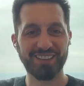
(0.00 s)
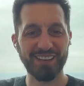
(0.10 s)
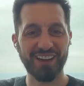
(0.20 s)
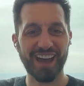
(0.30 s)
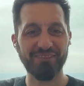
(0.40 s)
do
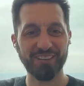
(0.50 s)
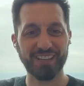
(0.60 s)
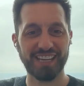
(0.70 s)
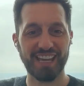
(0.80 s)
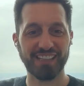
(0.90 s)
you have what it
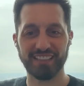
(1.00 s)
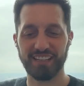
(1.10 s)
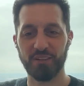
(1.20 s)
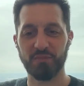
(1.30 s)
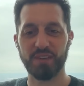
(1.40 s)
takes as an
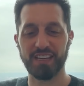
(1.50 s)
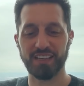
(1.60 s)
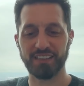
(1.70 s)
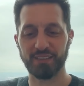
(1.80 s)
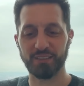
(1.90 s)
lp
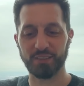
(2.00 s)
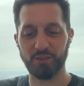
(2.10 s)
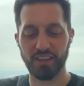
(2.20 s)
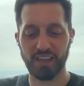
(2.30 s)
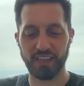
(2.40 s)
to to
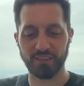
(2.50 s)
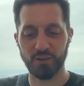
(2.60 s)
weather that